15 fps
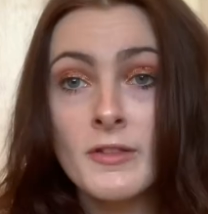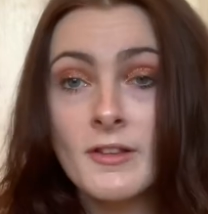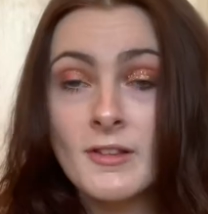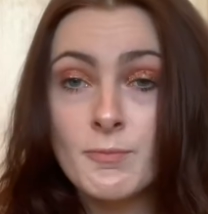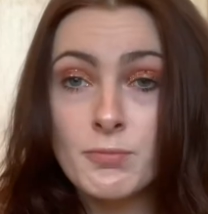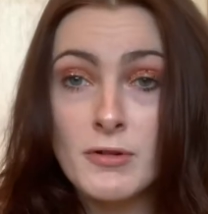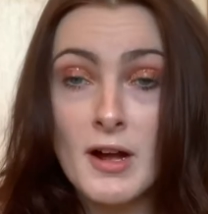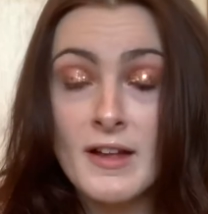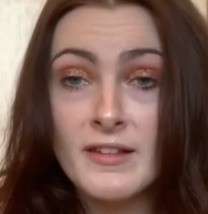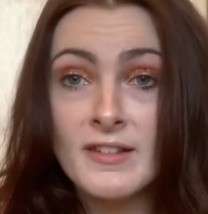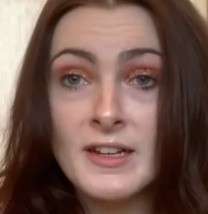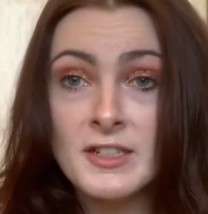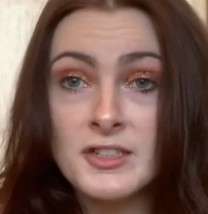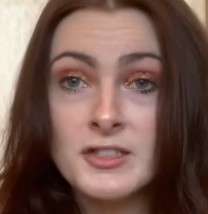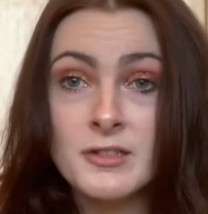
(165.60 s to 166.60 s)
this
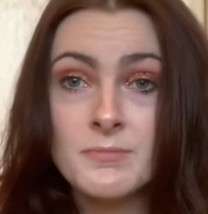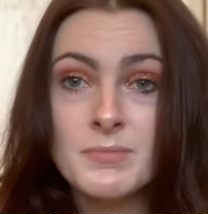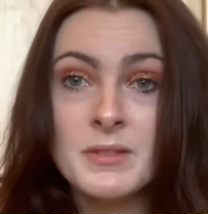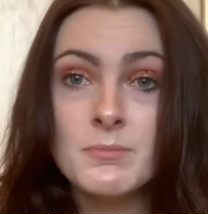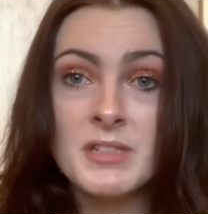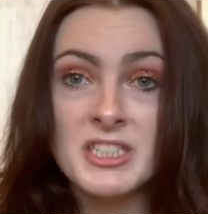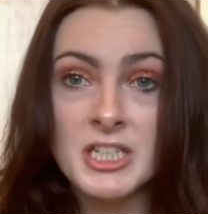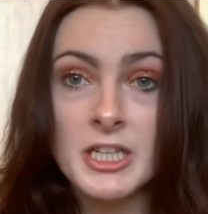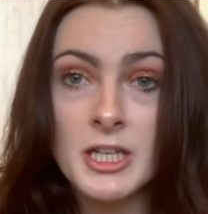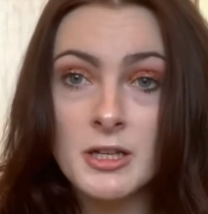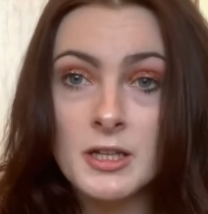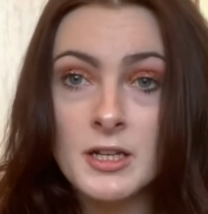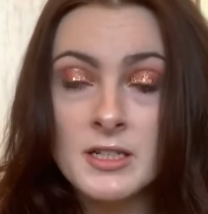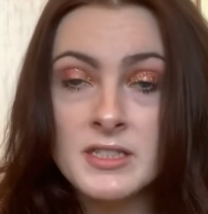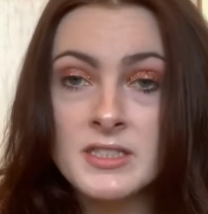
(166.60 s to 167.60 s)
process should be
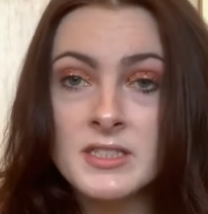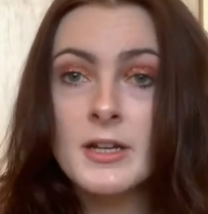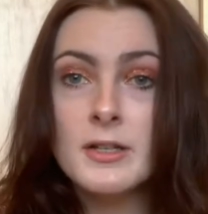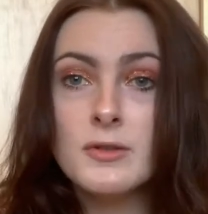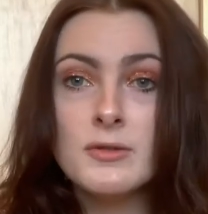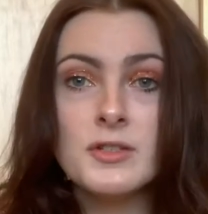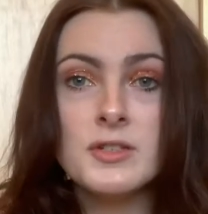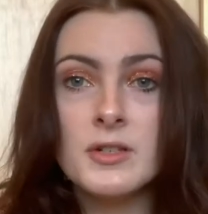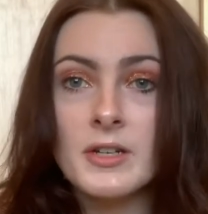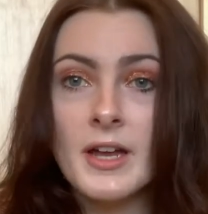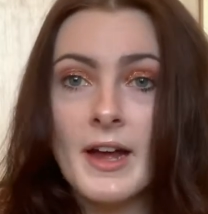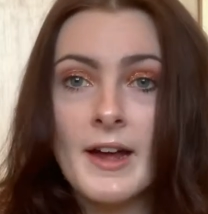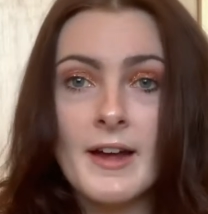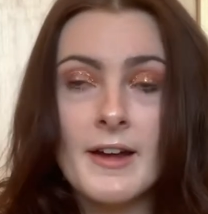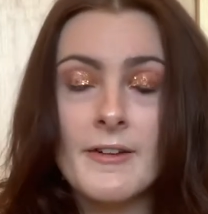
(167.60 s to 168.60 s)
meticulous. You should
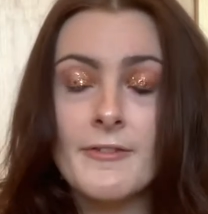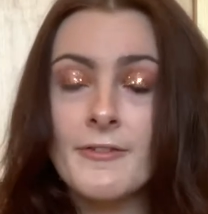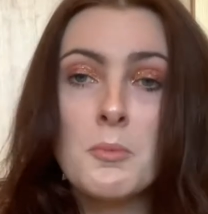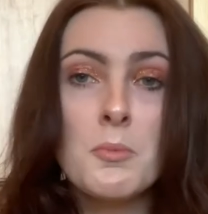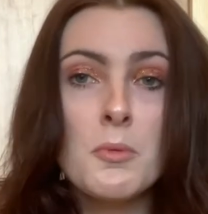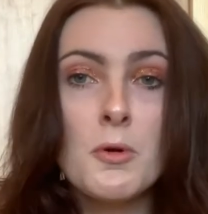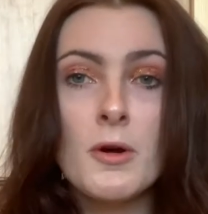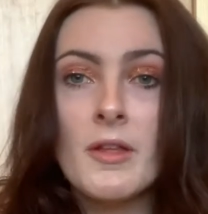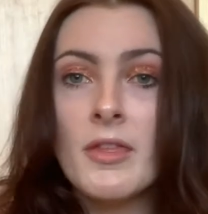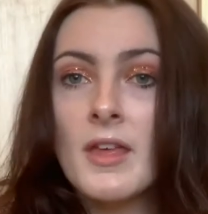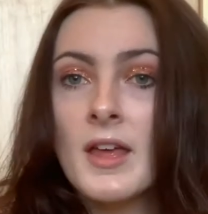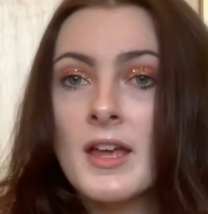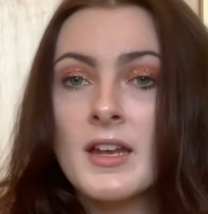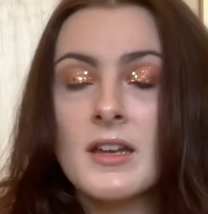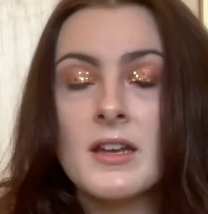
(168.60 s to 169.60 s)
have more
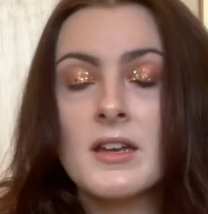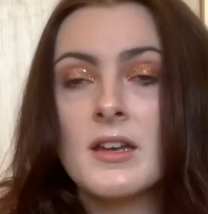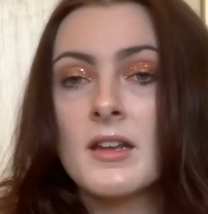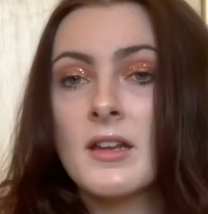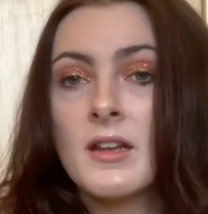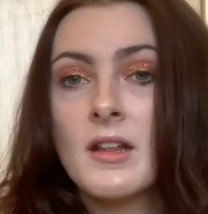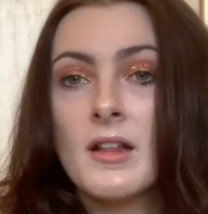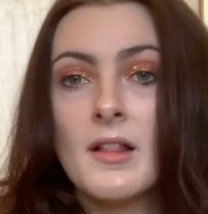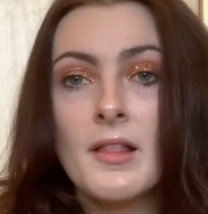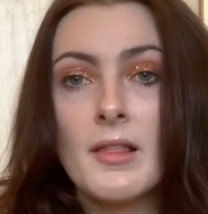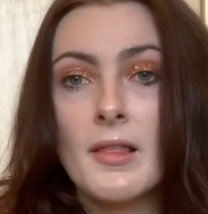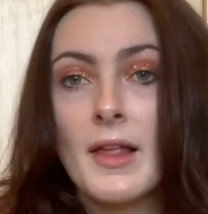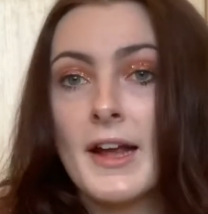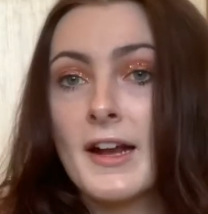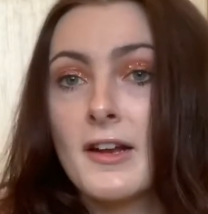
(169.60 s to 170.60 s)
than
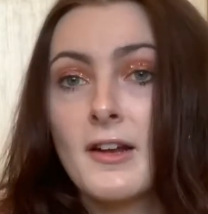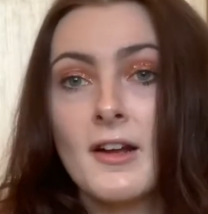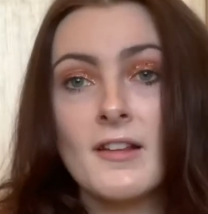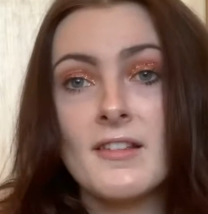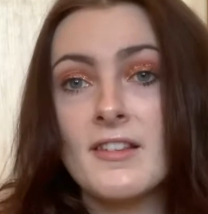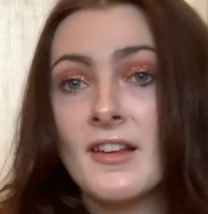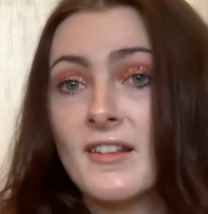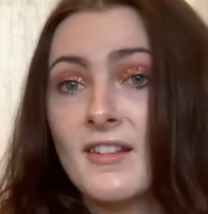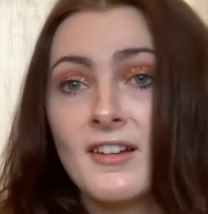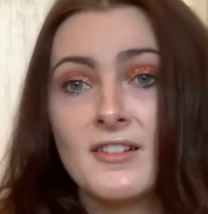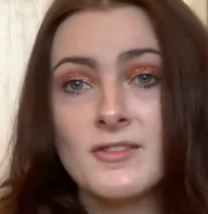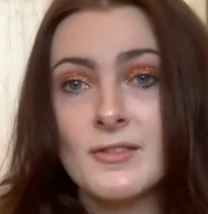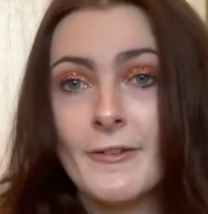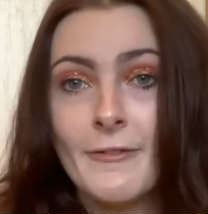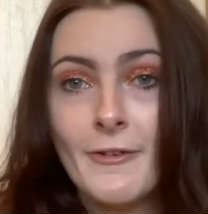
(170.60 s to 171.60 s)
not
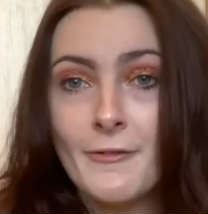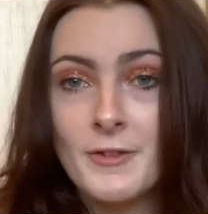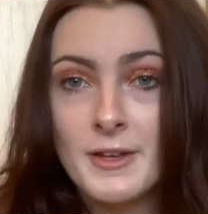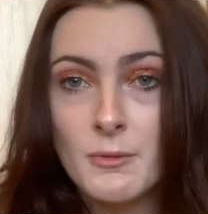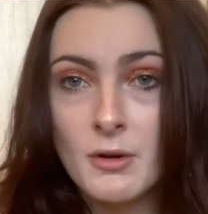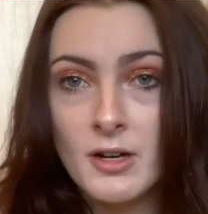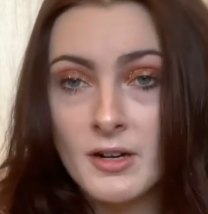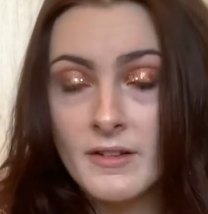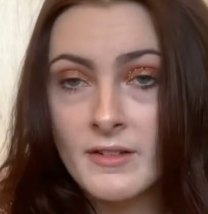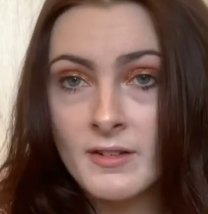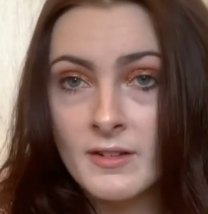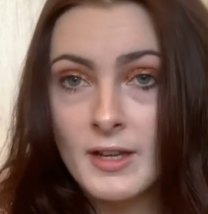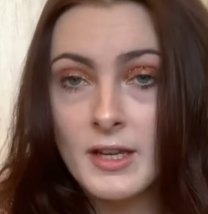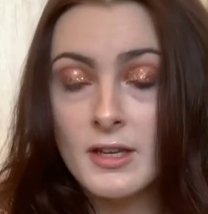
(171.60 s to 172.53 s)
650 words.